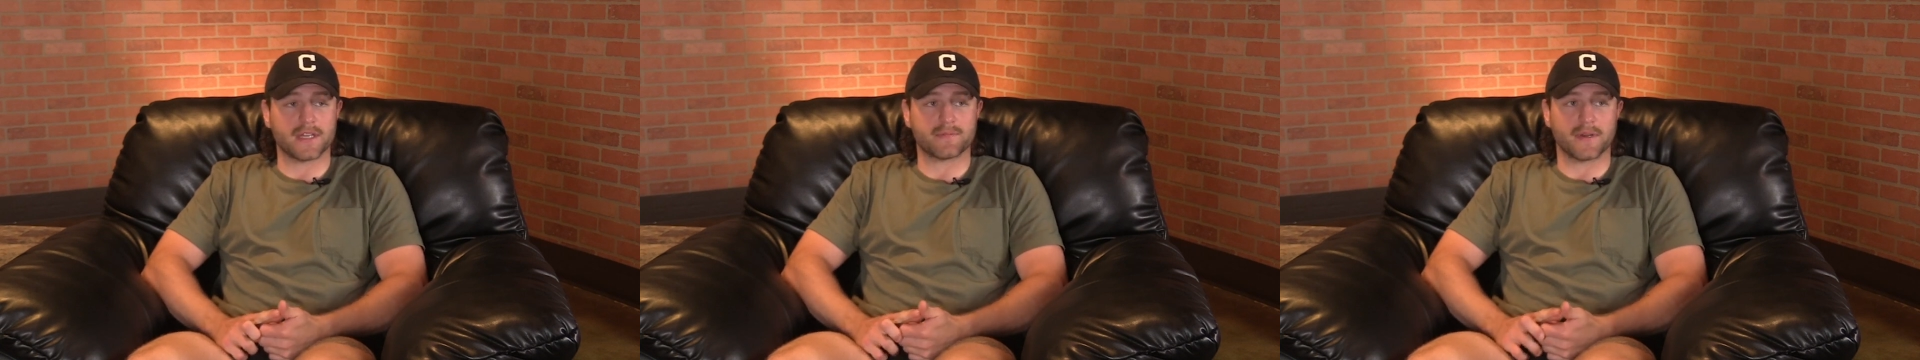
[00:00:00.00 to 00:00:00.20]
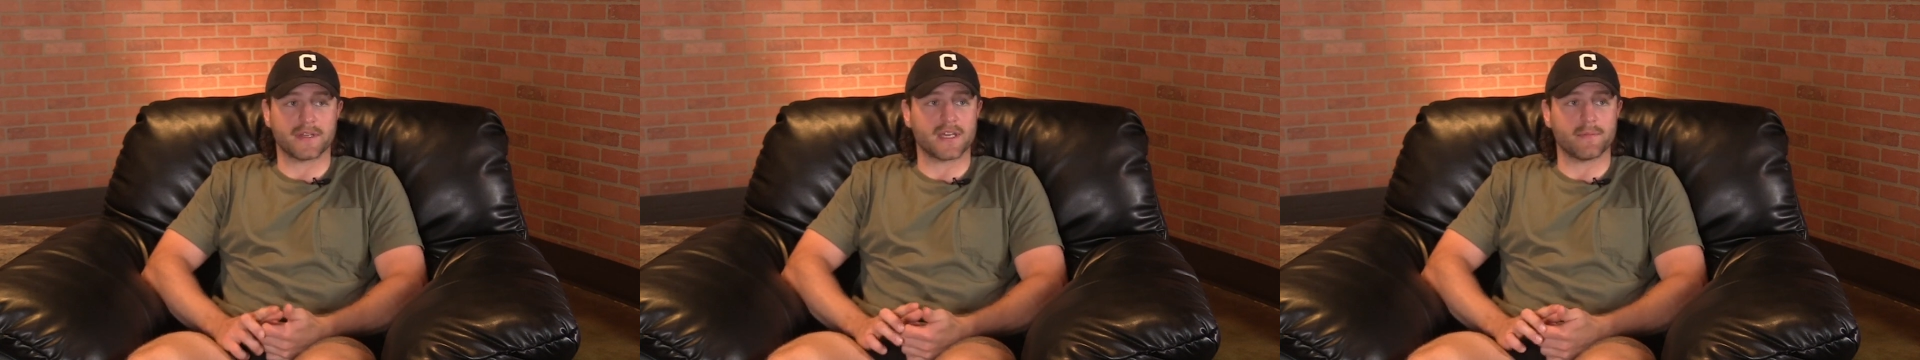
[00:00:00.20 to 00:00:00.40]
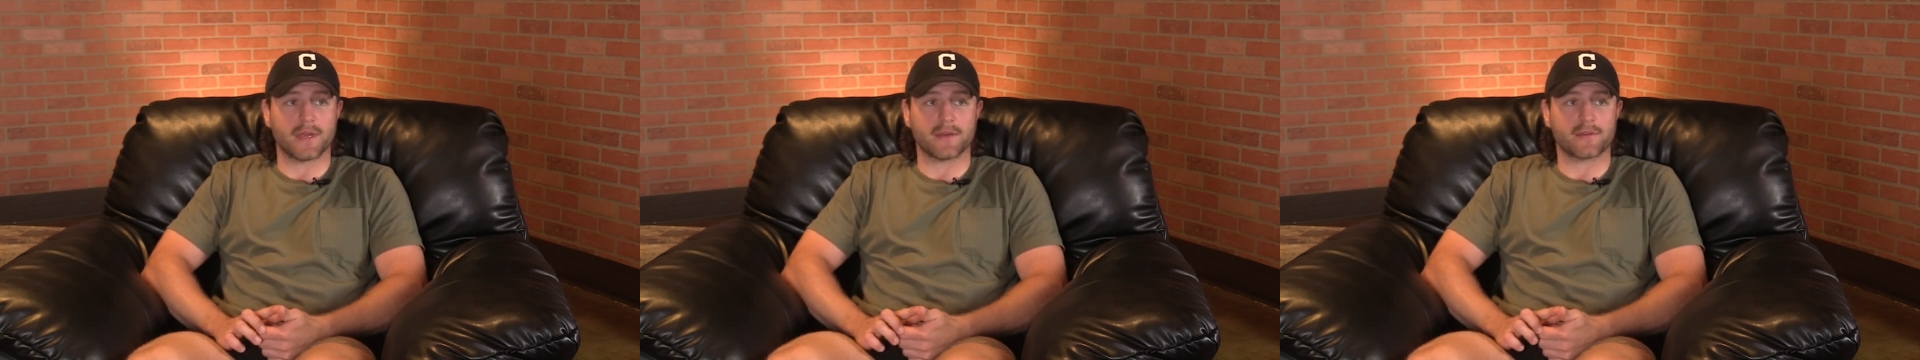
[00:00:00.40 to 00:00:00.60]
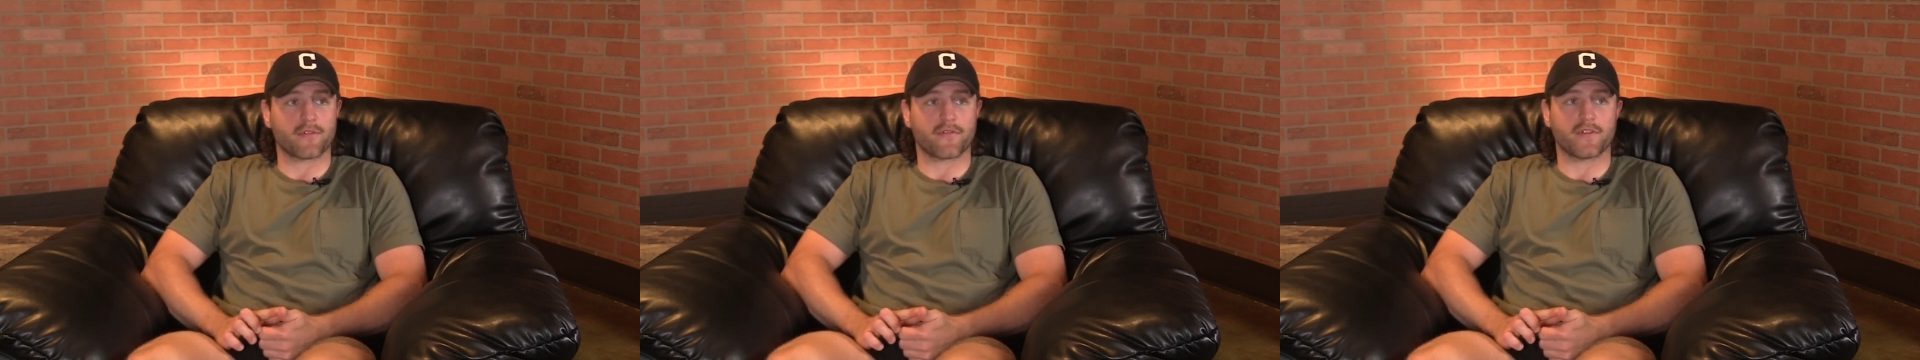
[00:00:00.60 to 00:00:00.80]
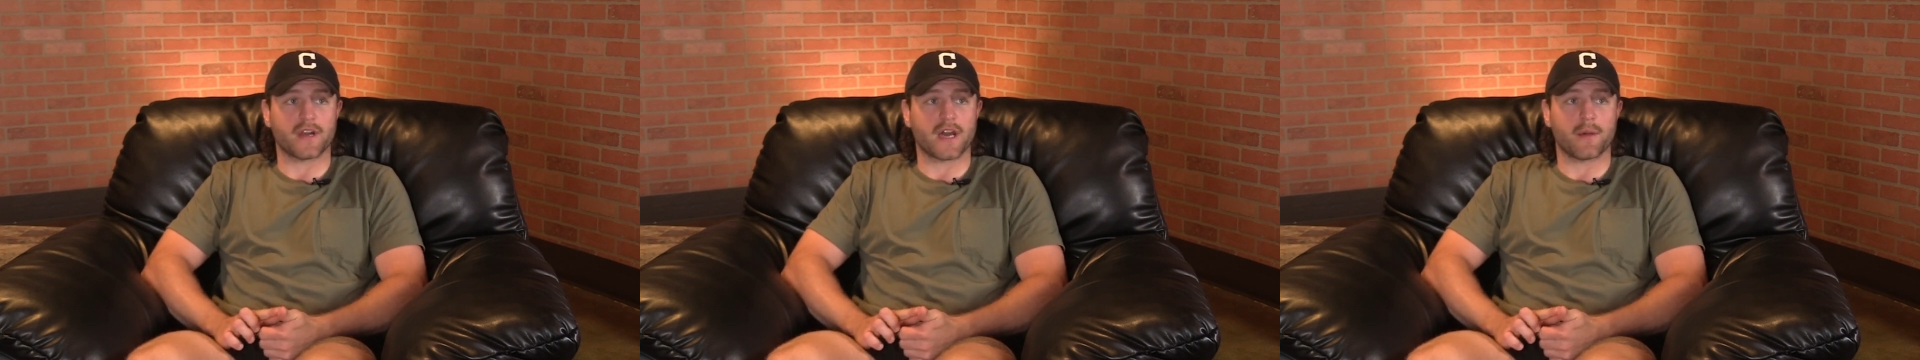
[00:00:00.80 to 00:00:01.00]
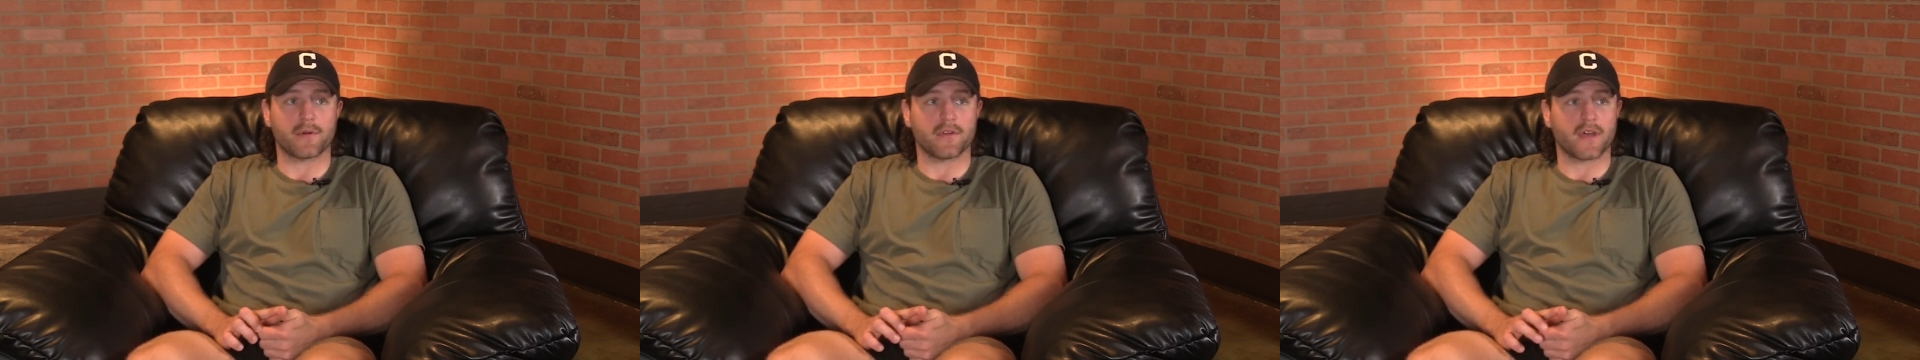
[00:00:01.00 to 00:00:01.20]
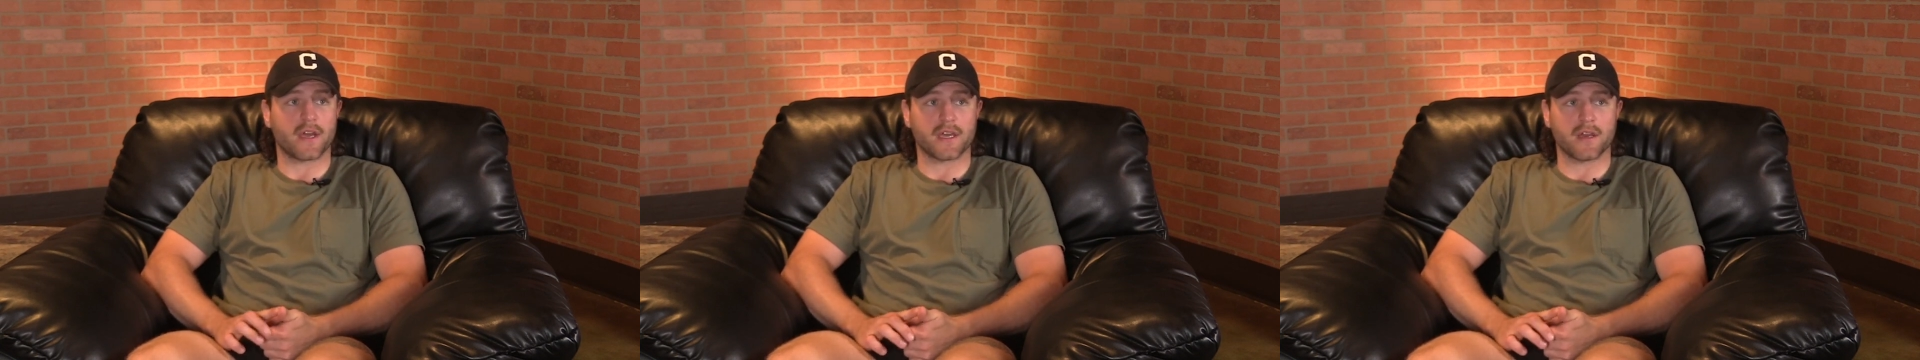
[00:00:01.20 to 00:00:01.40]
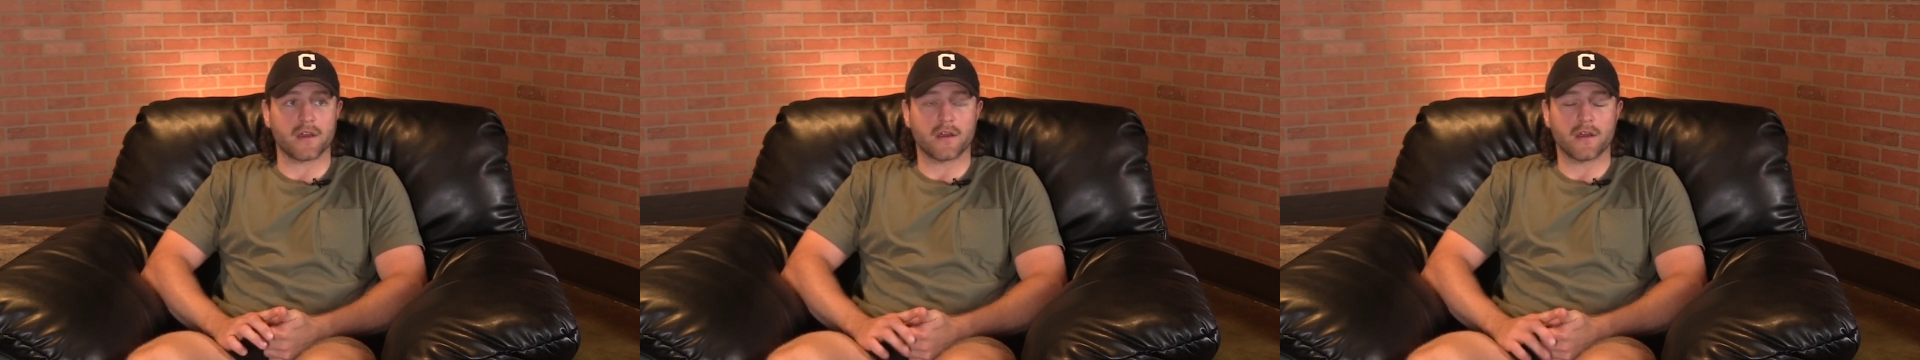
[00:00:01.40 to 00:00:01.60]
My teammates were phenomenal that
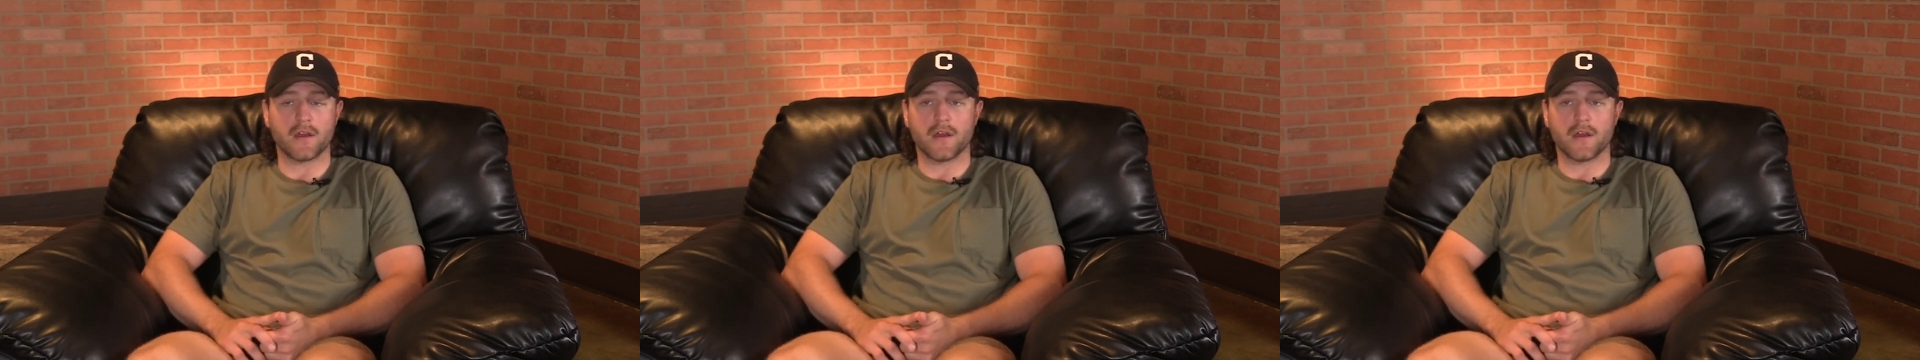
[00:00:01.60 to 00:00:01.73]
year.